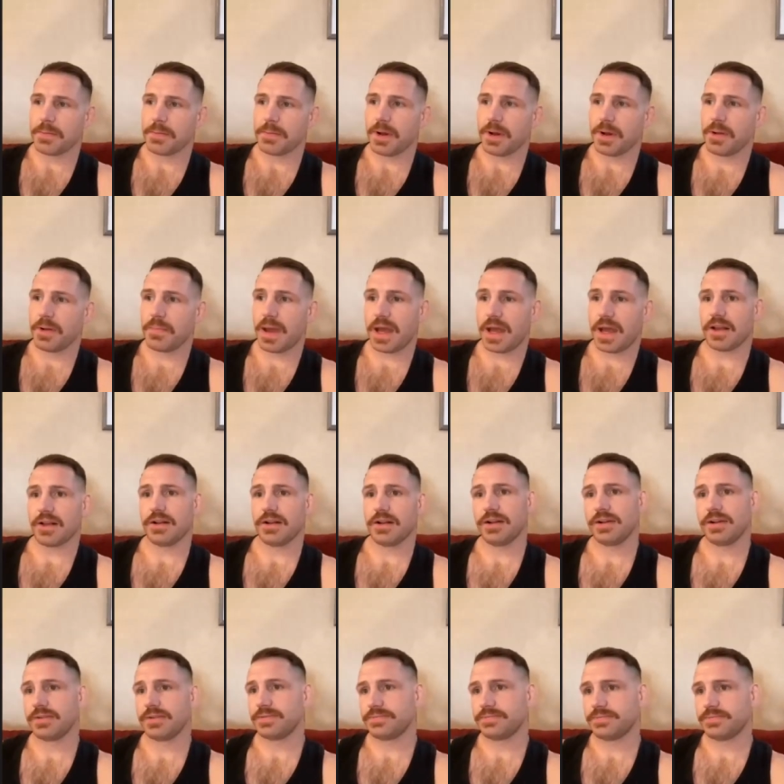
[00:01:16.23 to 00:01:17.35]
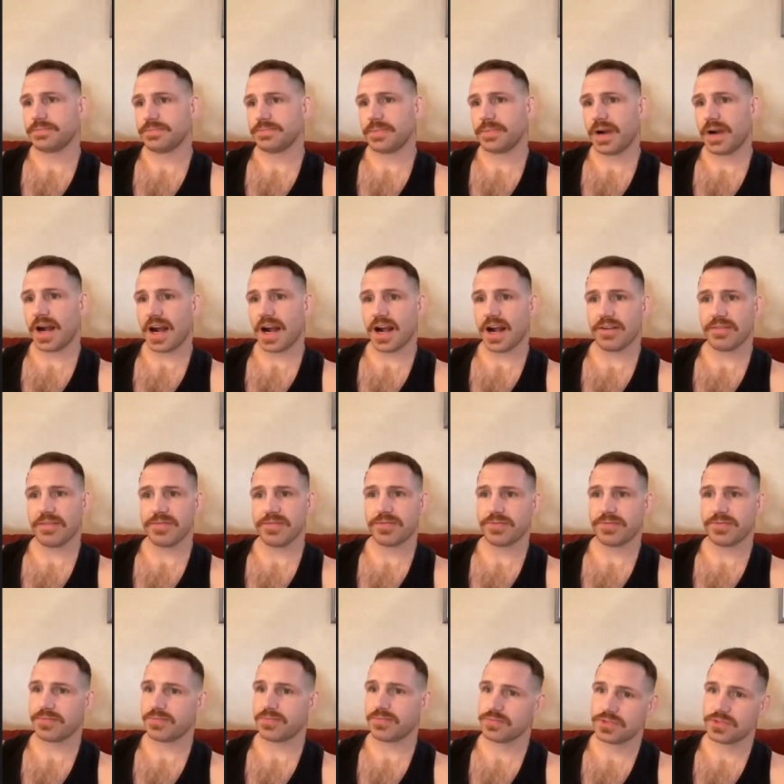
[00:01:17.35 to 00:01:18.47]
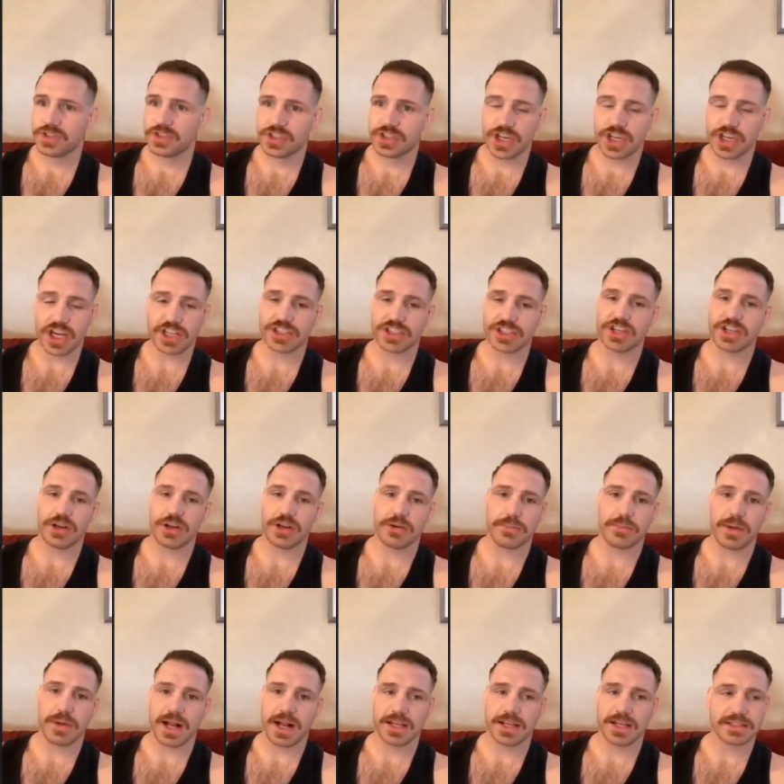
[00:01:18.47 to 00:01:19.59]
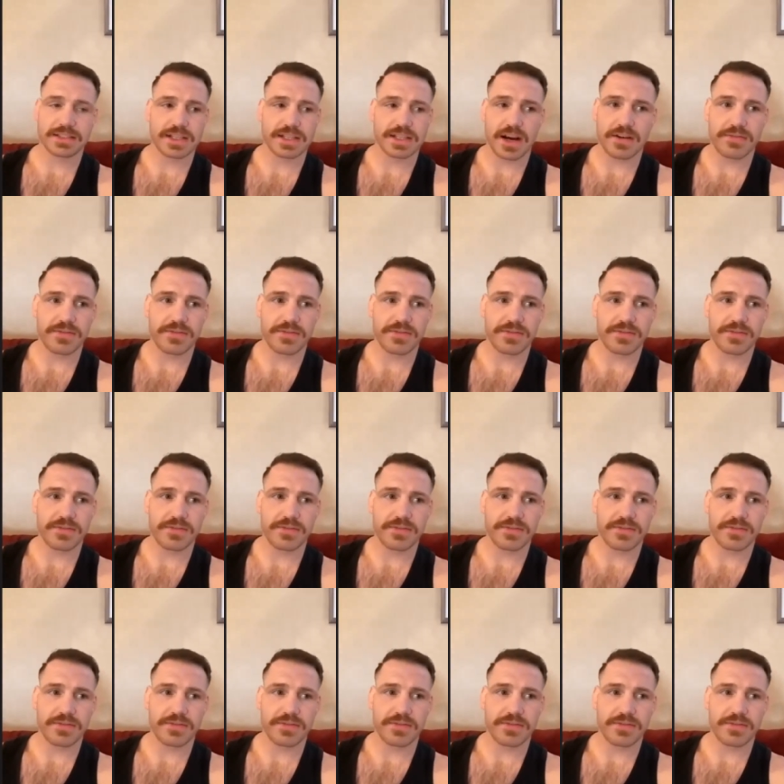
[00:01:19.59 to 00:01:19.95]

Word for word: man, I, I've changed up my entire